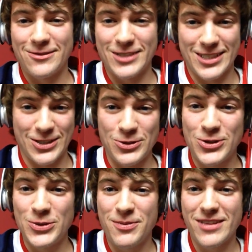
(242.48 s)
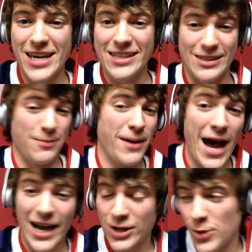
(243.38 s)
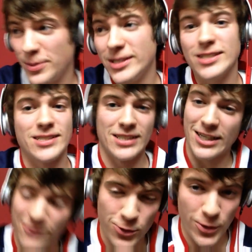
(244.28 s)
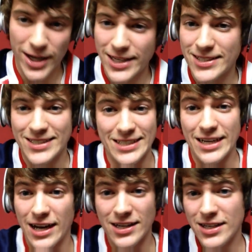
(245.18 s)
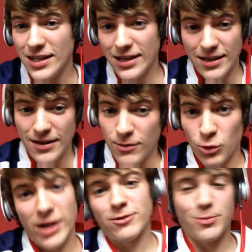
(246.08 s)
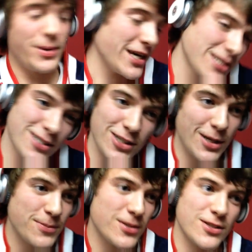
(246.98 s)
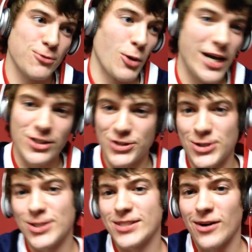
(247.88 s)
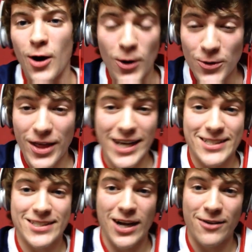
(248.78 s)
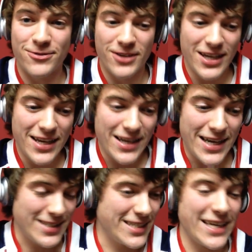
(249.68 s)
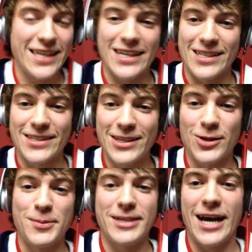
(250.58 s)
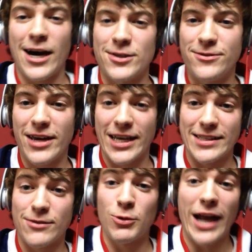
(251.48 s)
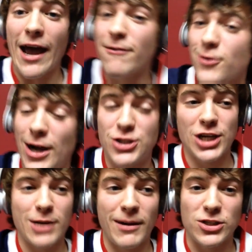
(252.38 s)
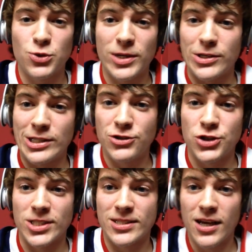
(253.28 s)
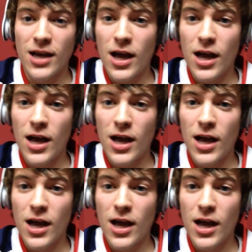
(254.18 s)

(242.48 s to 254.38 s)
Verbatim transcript: of this YouTube thing, the pack openings, the giveaways, the uh, whatever, pink slips, wagers, all that stuff is getting a little bit out of hand. Whenever I check my Twitter, it's just